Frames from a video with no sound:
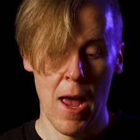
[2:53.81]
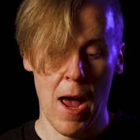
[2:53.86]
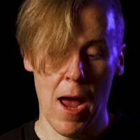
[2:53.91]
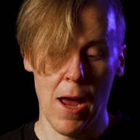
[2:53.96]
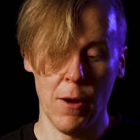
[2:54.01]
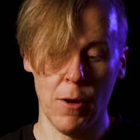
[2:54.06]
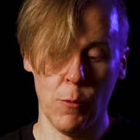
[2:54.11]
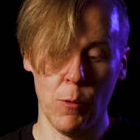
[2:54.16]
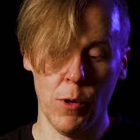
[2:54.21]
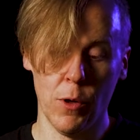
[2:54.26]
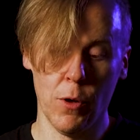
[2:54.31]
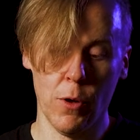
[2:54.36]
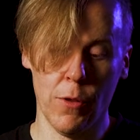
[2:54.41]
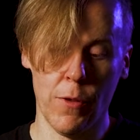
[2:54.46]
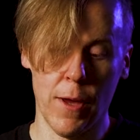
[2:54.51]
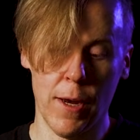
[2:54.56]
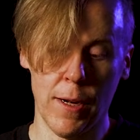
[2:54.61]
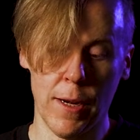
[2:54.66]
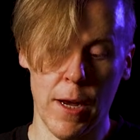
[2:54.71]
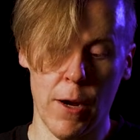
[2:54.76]
I will
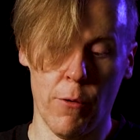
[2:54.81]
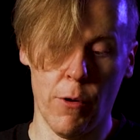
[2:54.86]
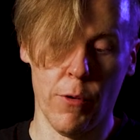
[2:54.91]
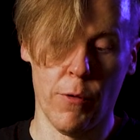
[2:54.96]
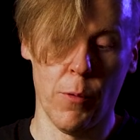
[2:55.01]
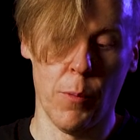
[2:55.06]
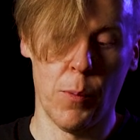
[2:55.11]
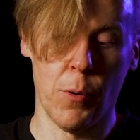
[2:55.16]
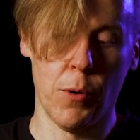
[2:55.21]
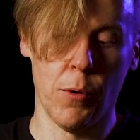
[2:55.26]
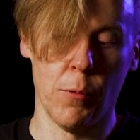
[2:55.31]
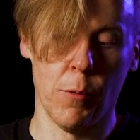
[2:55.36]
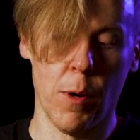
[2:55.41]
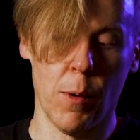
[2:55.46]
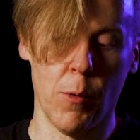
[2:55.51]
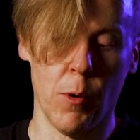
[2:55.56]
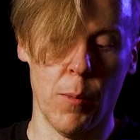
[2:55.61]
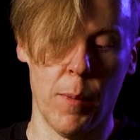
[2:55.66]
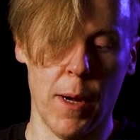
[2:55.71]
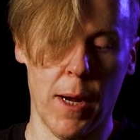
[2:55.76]
then, however, put a
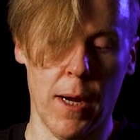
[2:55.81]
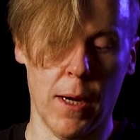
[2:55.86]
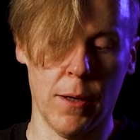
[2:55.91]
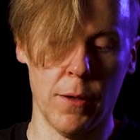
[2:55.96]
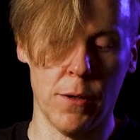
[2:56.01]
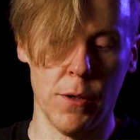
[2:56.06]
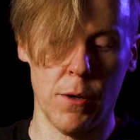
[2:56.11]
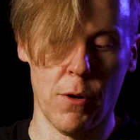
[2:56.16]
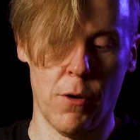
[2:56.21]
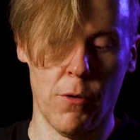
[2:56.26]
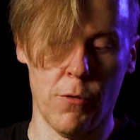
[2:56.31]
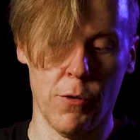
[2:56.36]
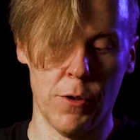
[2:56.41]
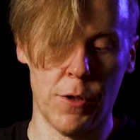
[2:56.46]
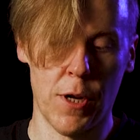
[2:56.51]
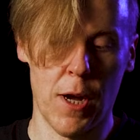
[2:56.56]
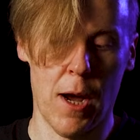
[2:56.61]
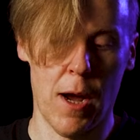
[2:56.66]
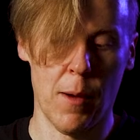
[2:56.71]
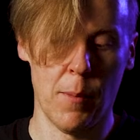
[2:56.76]
rubber band over
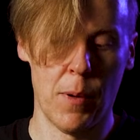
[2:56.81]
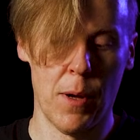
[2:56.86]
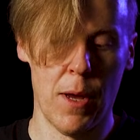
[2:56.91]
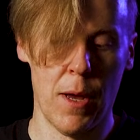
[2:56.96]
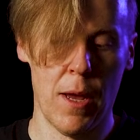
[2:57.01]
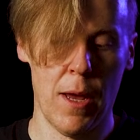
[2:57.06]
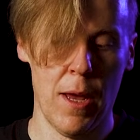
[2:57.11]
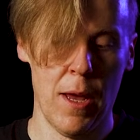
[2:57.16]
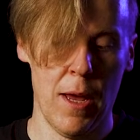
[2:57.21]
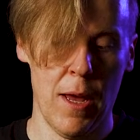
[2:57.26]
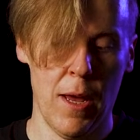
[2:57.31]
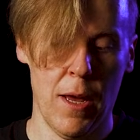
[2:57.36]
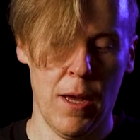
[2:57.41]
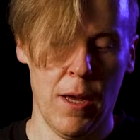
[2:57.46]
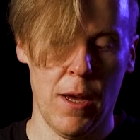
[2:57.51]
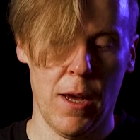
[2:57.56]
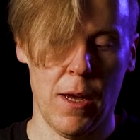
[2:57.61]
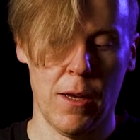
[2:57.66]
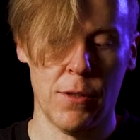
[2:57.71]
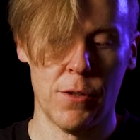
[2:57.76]
top,
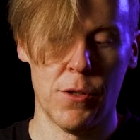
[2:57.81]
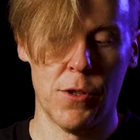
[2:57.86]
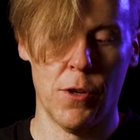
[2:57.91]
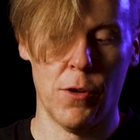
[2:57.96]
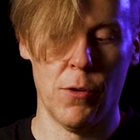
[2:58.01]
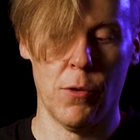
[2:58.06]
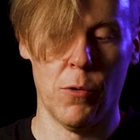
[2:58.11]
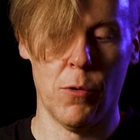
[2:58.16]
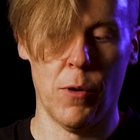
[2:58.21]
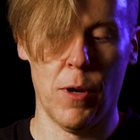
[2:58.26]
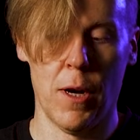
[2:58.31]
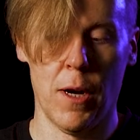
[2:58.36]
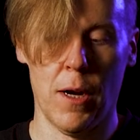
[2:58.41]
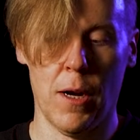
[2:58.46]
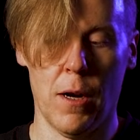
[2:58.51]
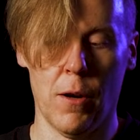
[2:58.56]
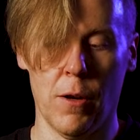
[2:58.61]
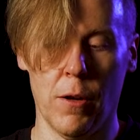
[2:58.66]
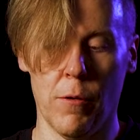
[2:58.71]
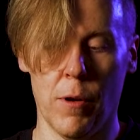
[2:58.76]
so
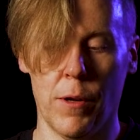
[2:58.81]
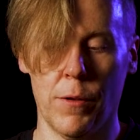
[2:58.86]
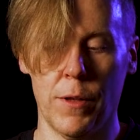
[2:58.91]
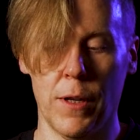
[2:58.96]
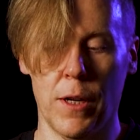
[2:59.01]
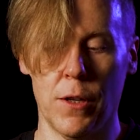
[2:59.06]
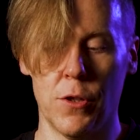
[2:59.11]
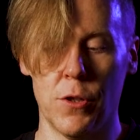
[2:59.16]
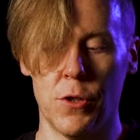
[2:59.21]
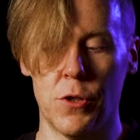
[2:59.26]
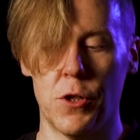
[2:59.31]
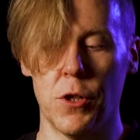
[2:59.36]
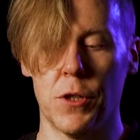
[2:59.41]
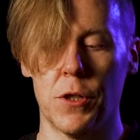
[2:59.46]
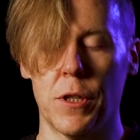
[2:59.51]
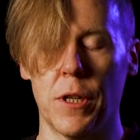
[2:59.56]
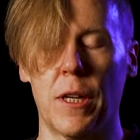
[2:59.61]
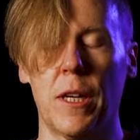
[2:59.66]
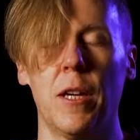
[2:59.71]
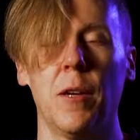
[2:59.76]
all around the edges,
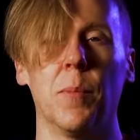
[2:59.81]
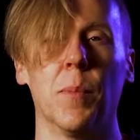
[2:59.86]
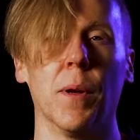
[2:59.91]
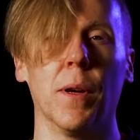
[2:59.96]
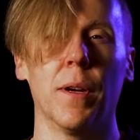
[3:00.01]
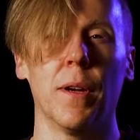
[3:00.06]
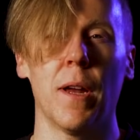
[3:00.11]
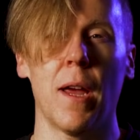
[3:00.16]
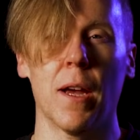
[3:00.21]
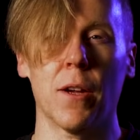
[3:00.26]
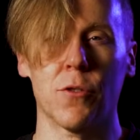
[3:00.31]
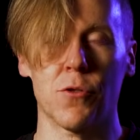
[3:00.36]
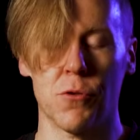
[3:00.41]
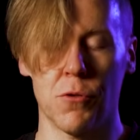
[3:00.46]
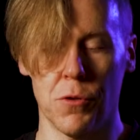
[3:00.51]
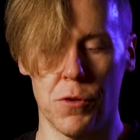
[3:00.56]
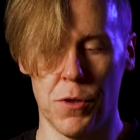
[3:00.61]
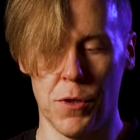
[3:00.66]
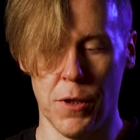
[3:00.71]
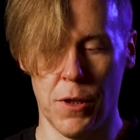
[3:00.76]
just to keep it
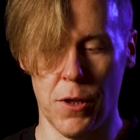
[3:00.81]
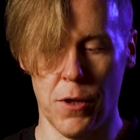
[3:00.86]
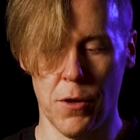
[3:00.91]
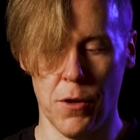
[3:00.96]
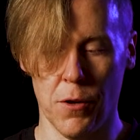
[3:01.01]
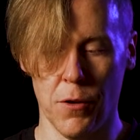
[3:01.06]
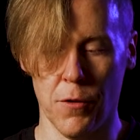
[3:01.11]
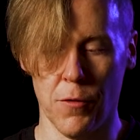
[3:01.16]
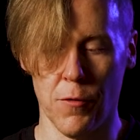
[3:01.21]
extra secure